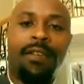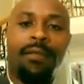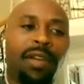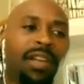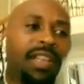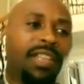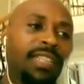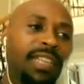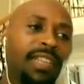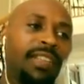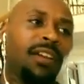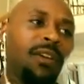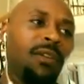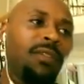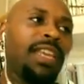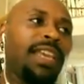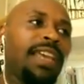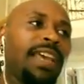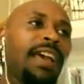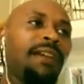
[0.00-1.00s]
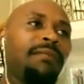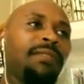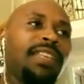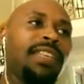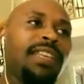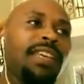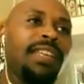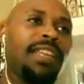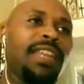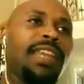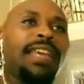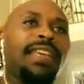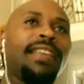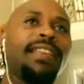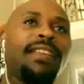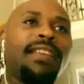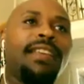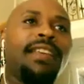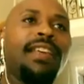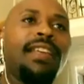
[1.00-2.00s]
because they know they have
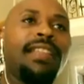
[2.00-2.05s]
DNA